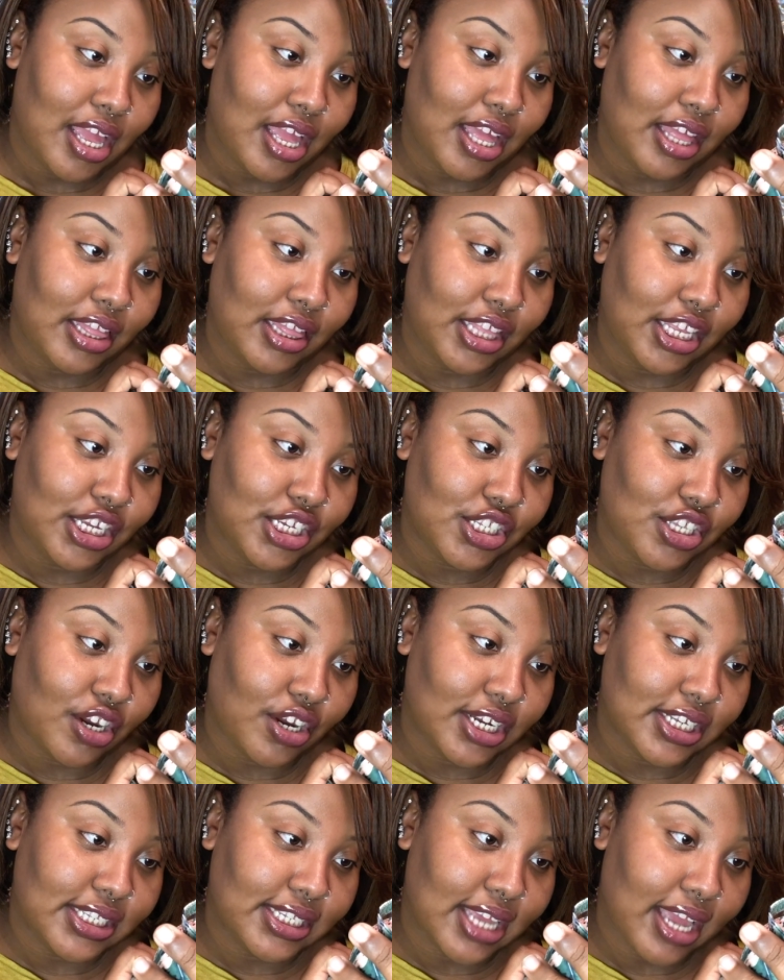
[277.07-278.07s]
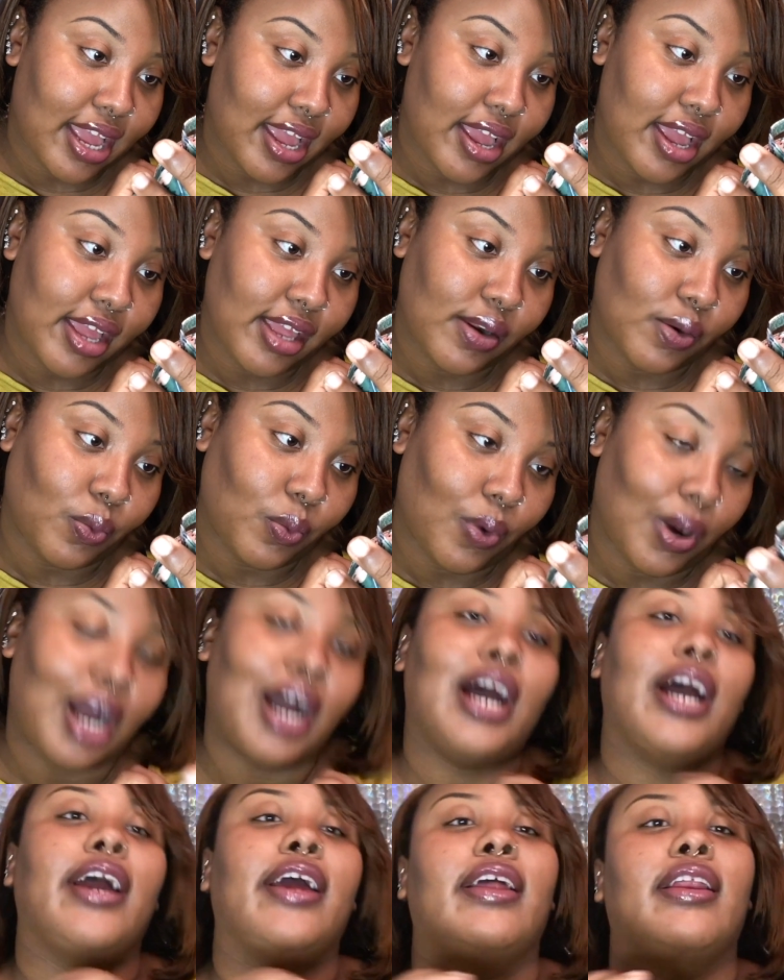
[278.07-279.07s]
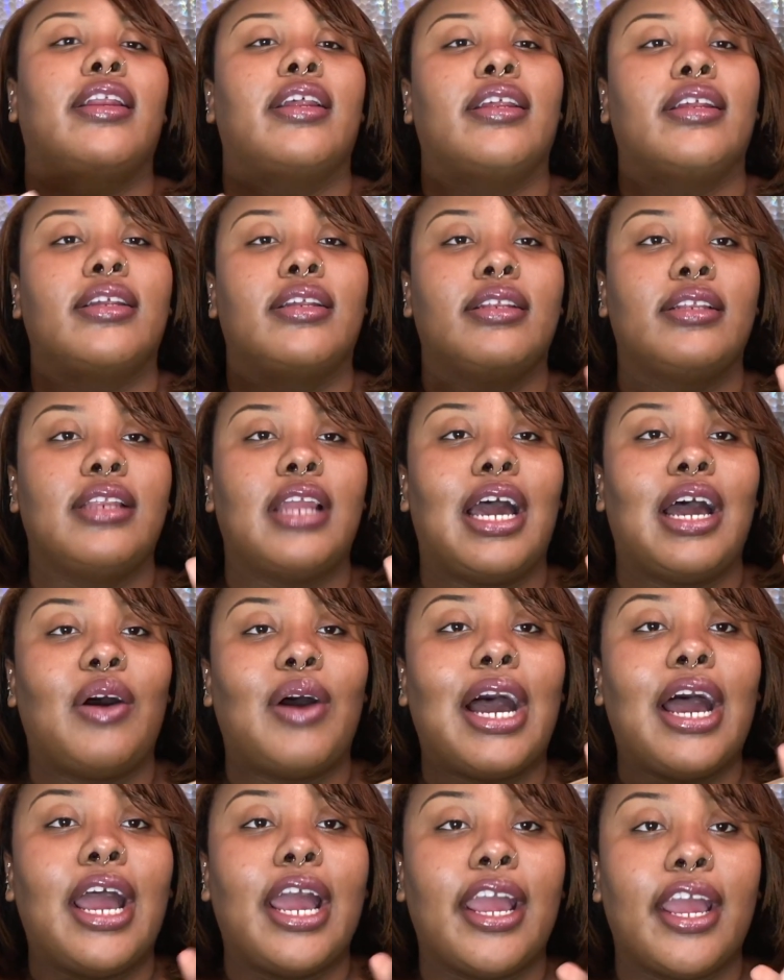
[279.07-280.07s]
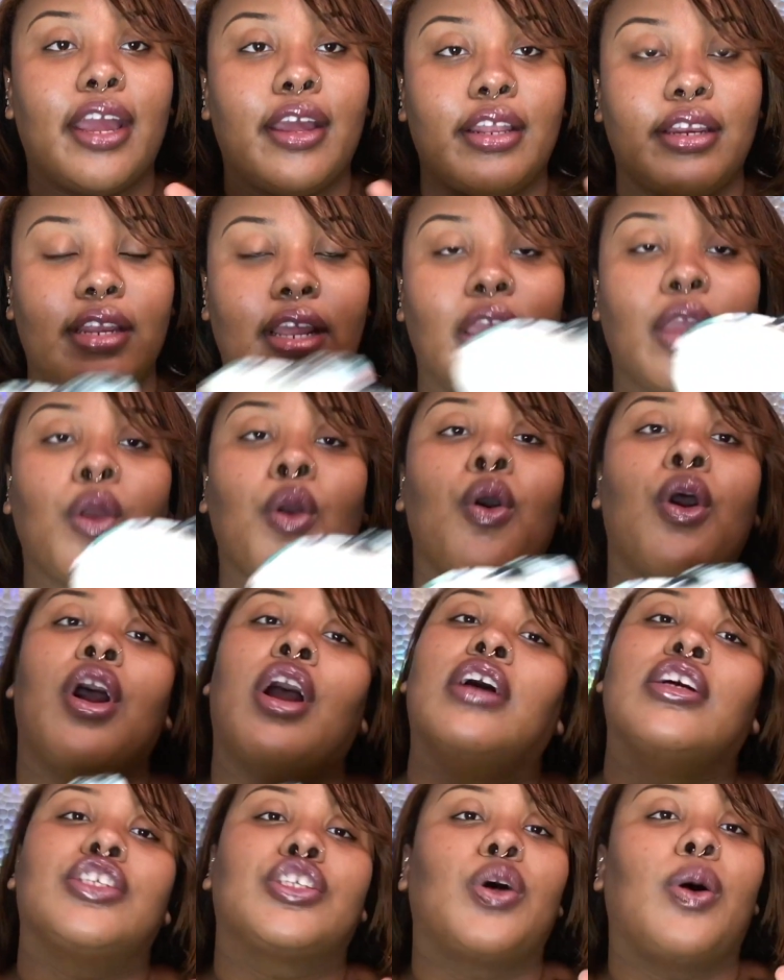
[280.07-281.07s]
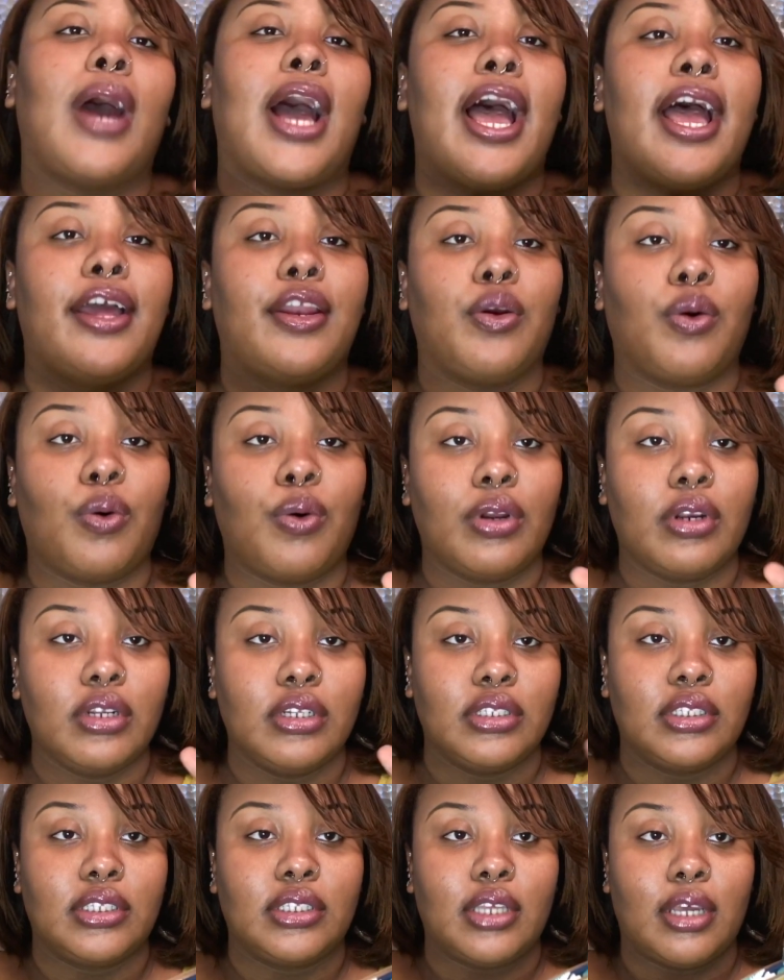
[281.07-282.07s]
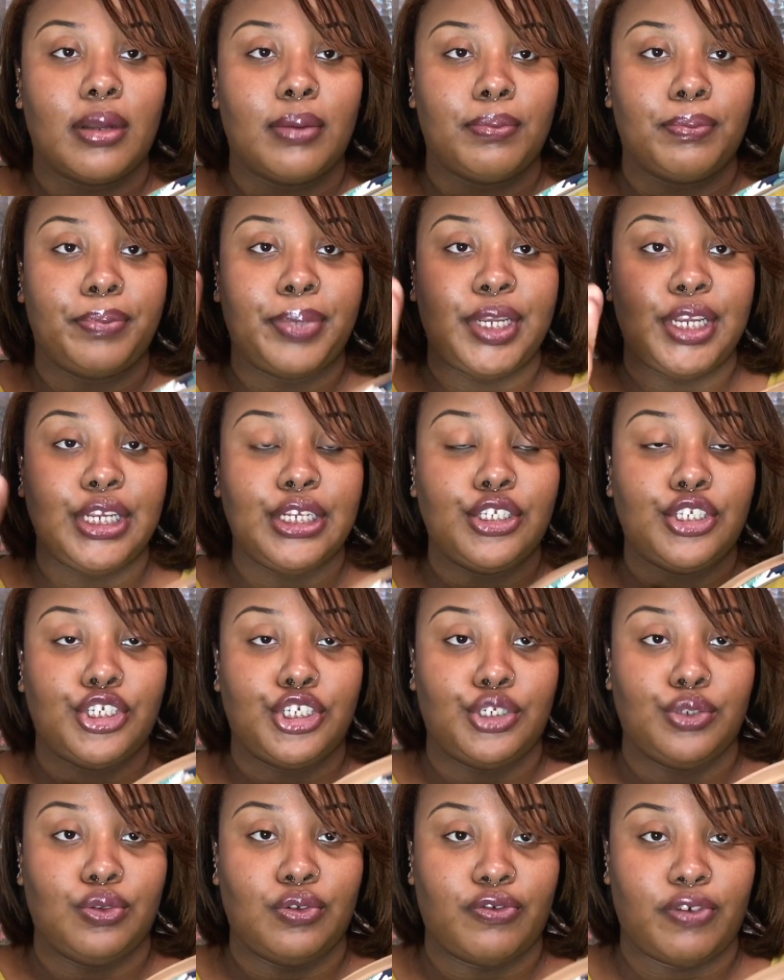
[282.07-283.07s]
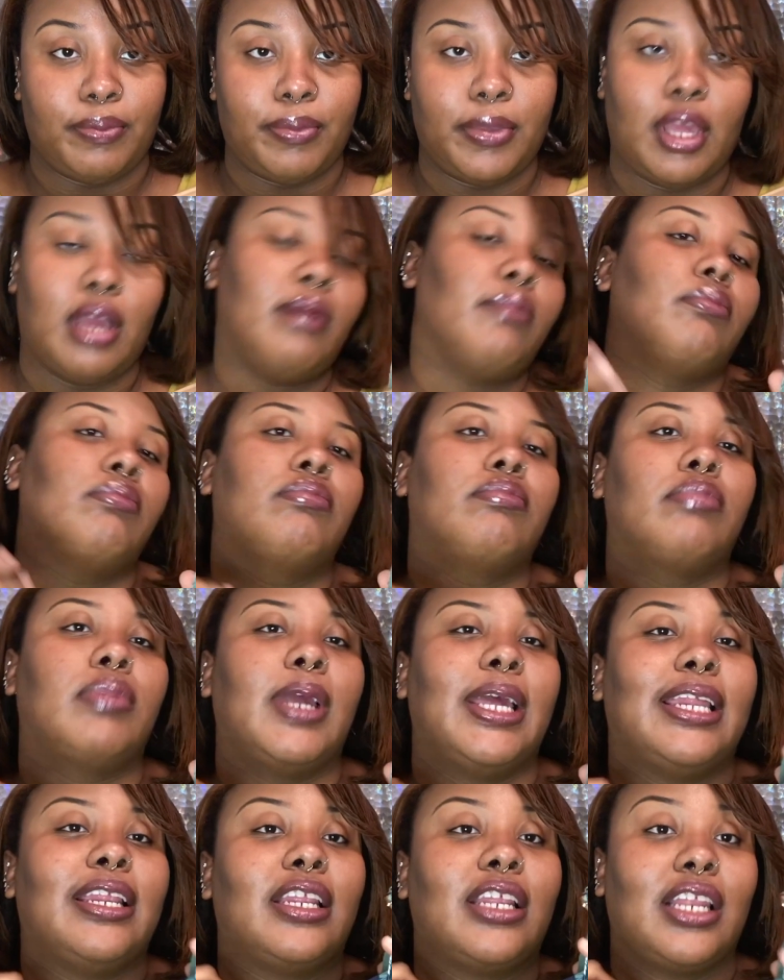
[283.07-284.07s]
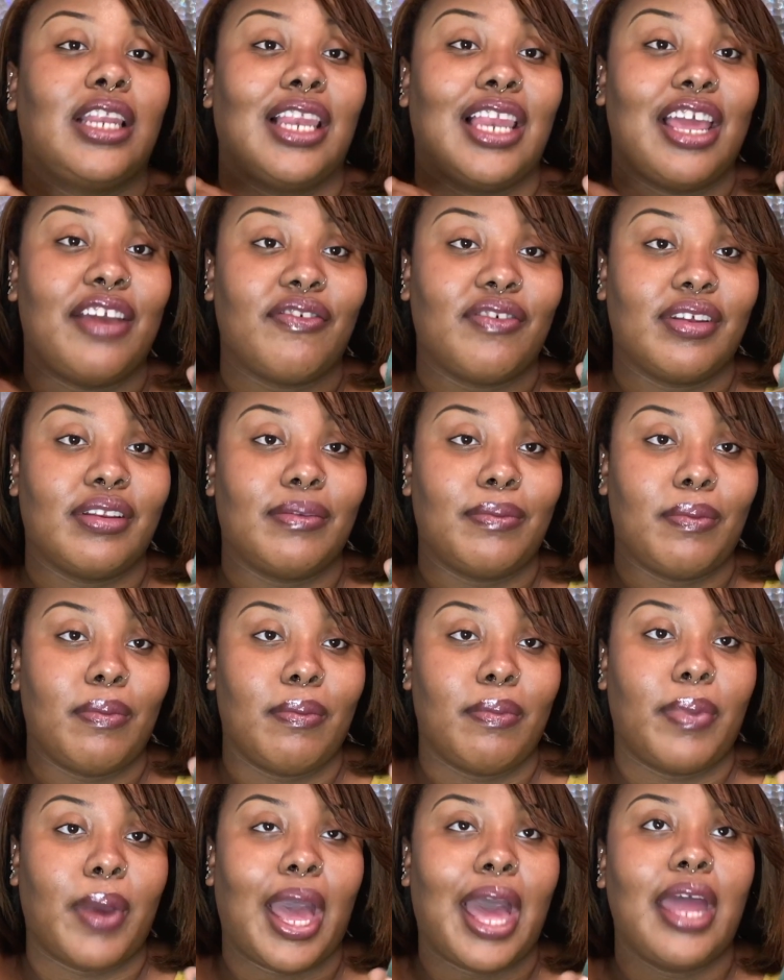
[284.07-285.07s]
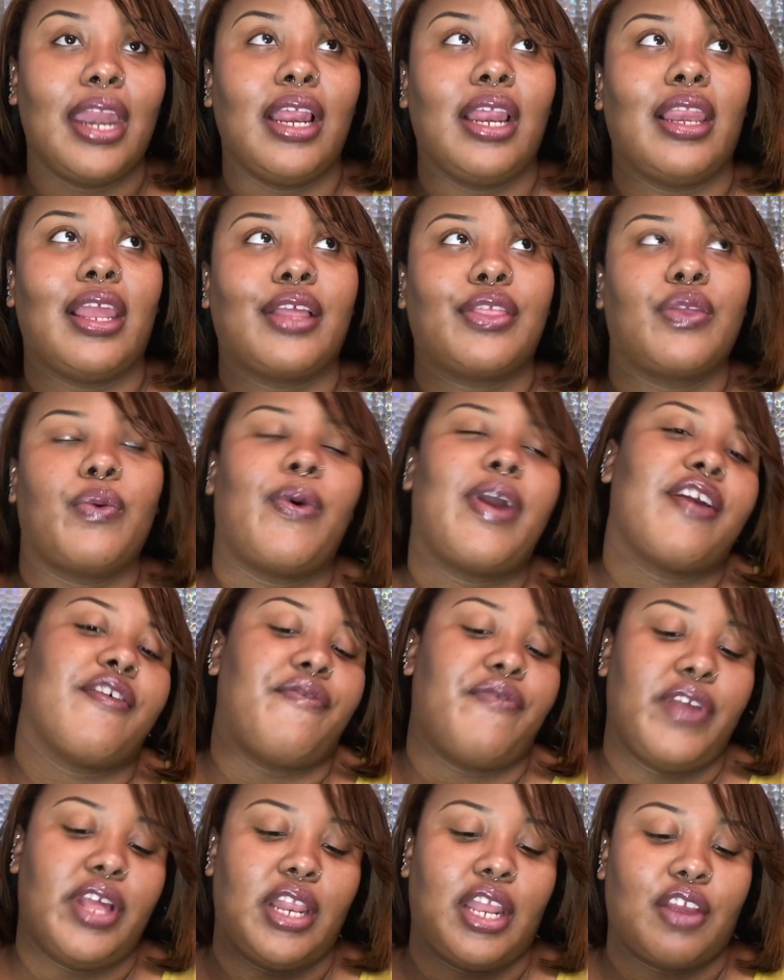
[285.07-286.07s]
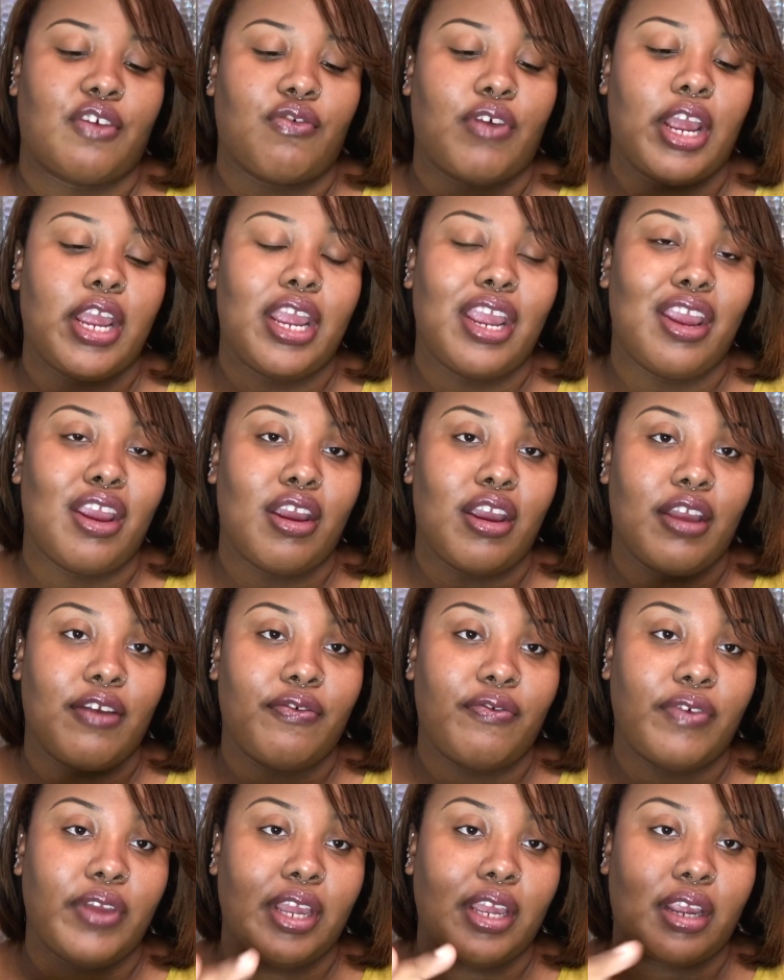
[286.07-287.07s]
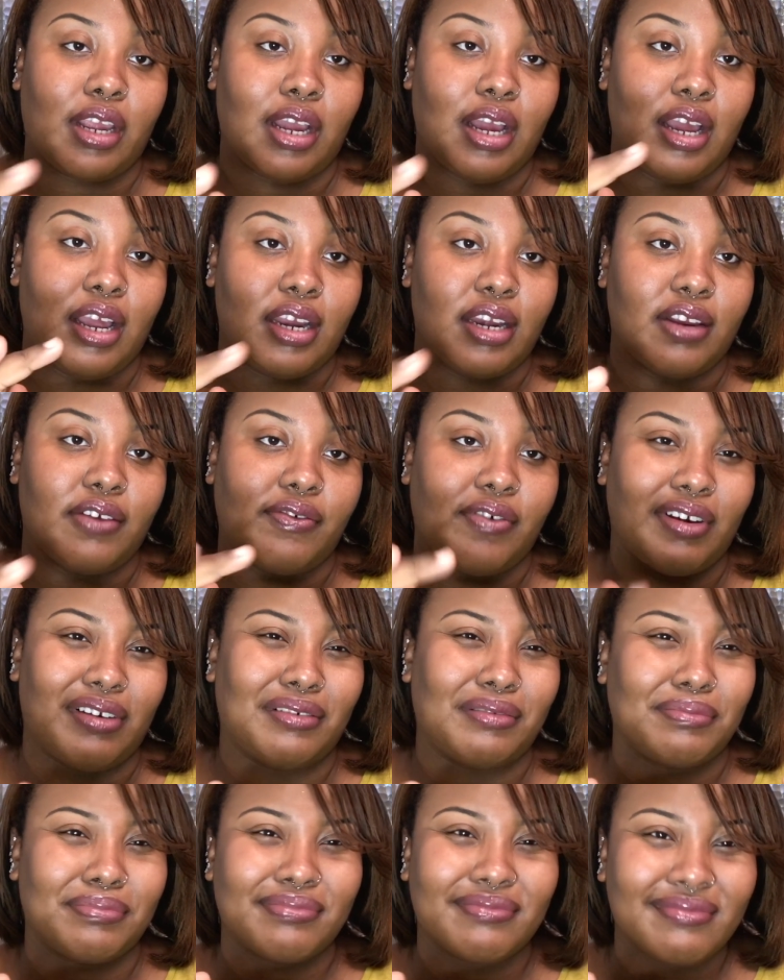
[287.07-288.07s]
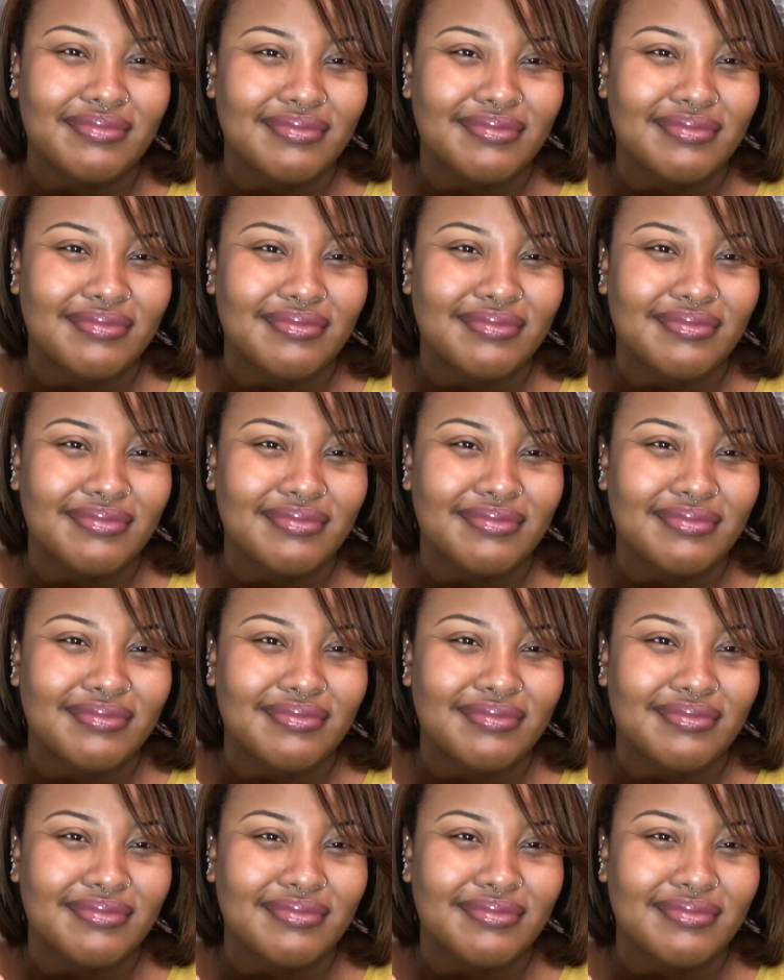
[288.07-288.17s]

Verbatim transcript: And these are 10 wide. Now I had so I had ordered some peach shoes from them and an 11. But I didn't like the way it fit. Like right here, it fit kind of, um,